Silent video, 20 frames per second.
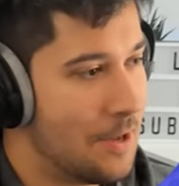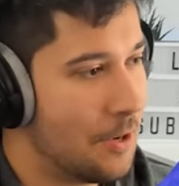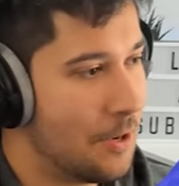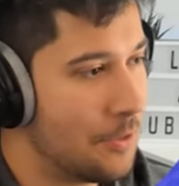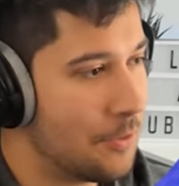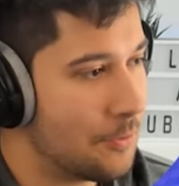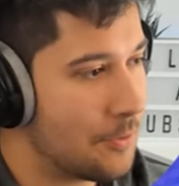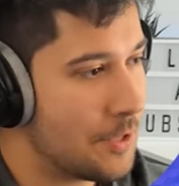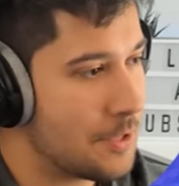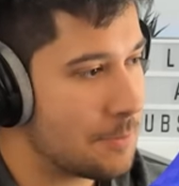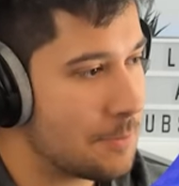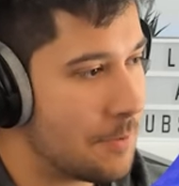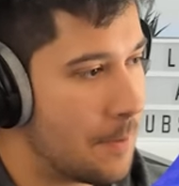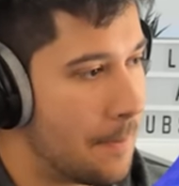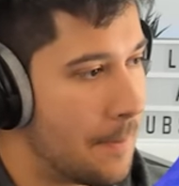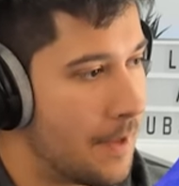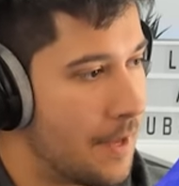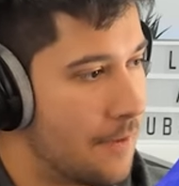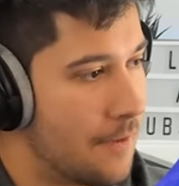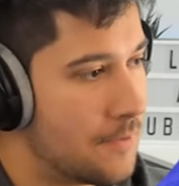on the Raspberry
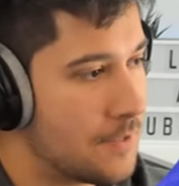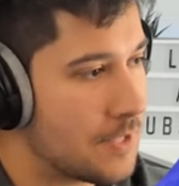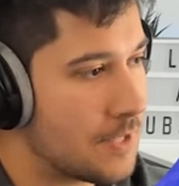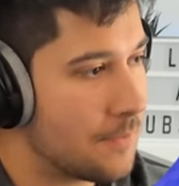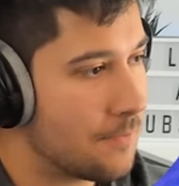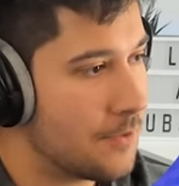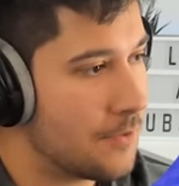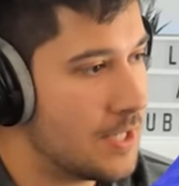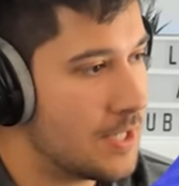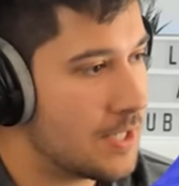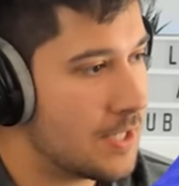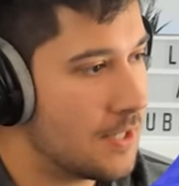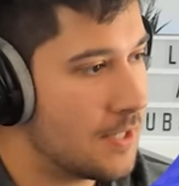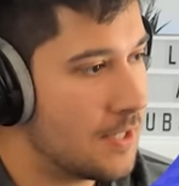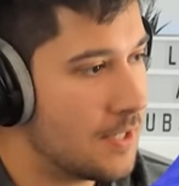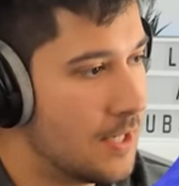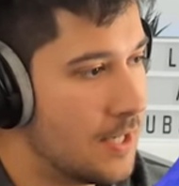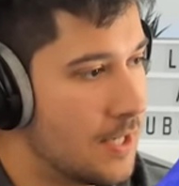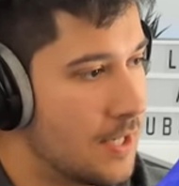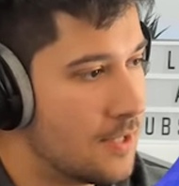Pi for some
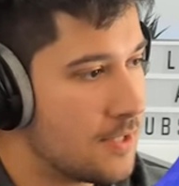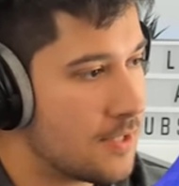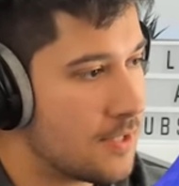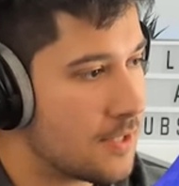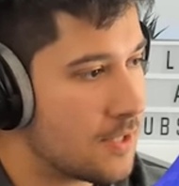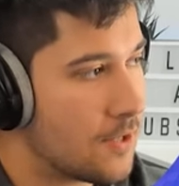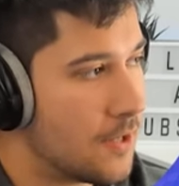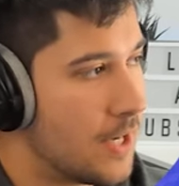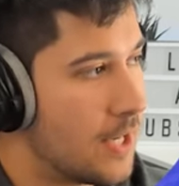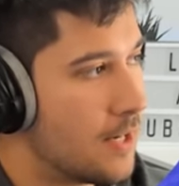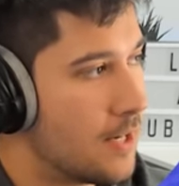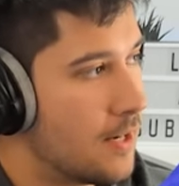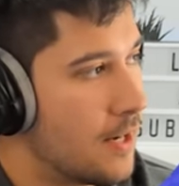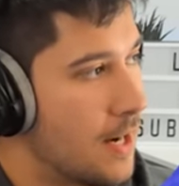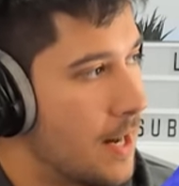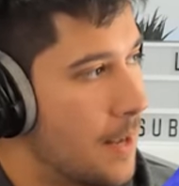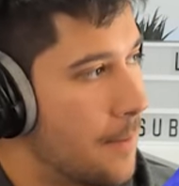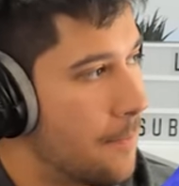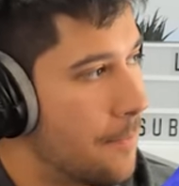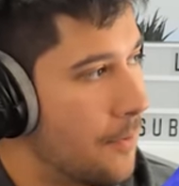reason. So let's go ahead and
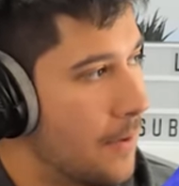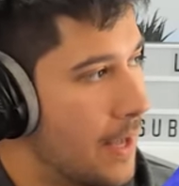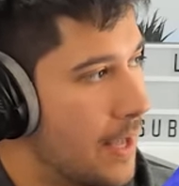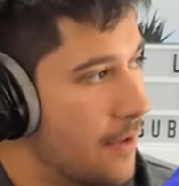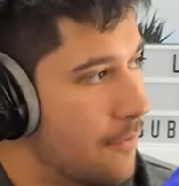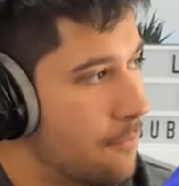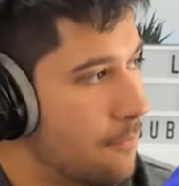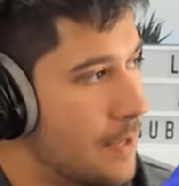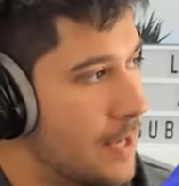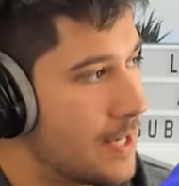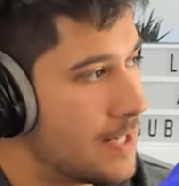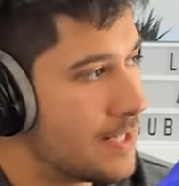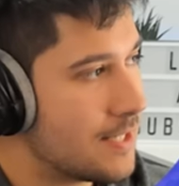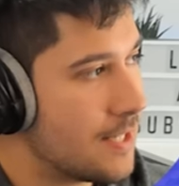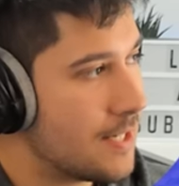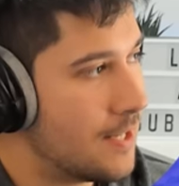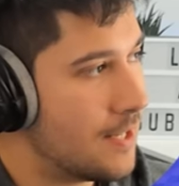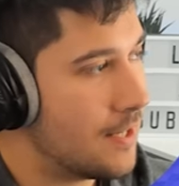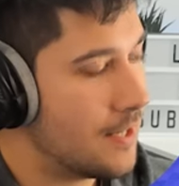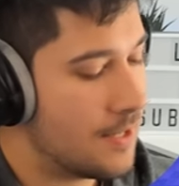enable F P S
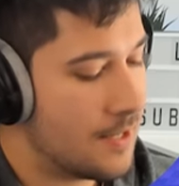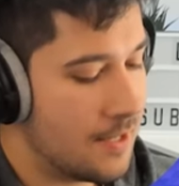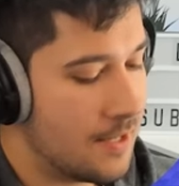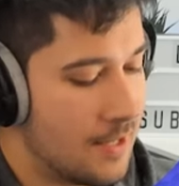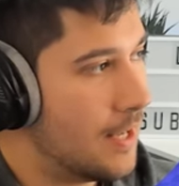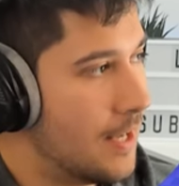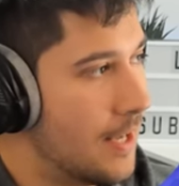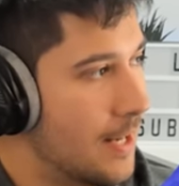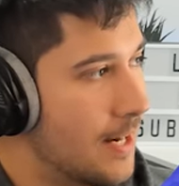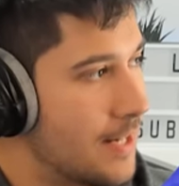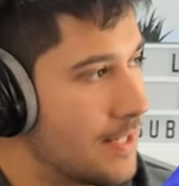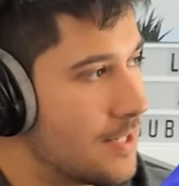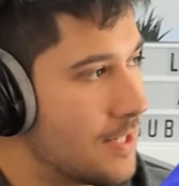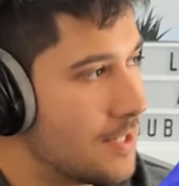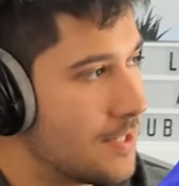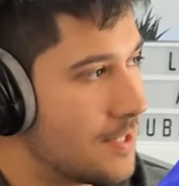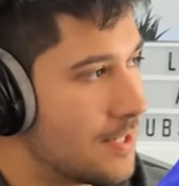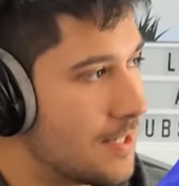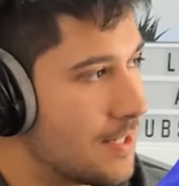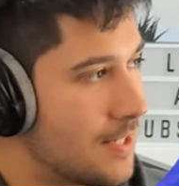here. And as you
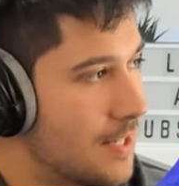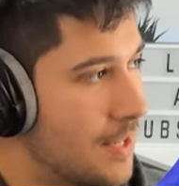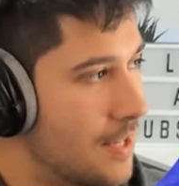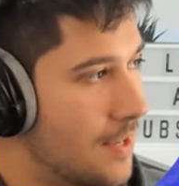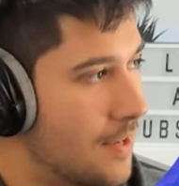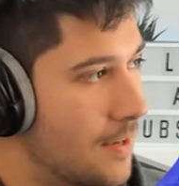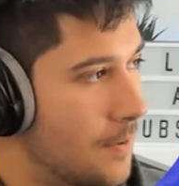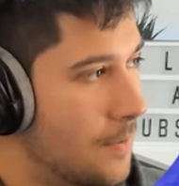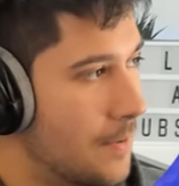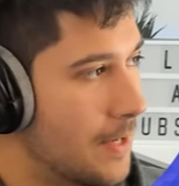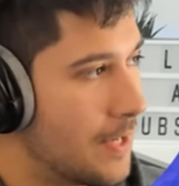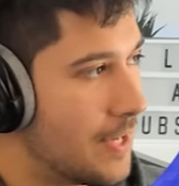can see, we're